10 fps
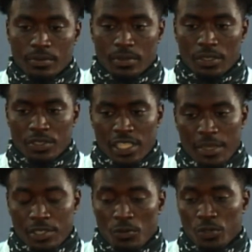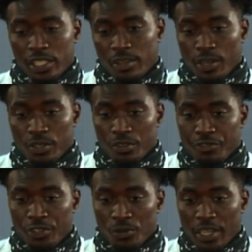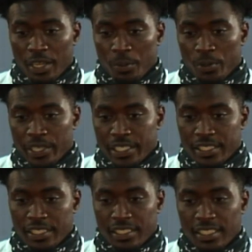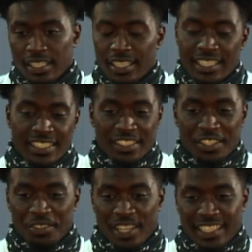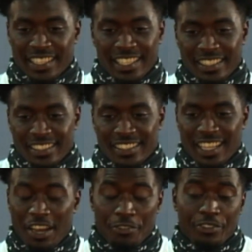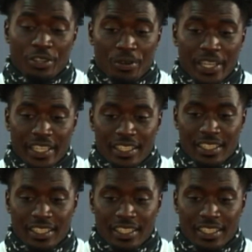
it was times I would go out on the field without a brace and, you know, like that, and I would feel great.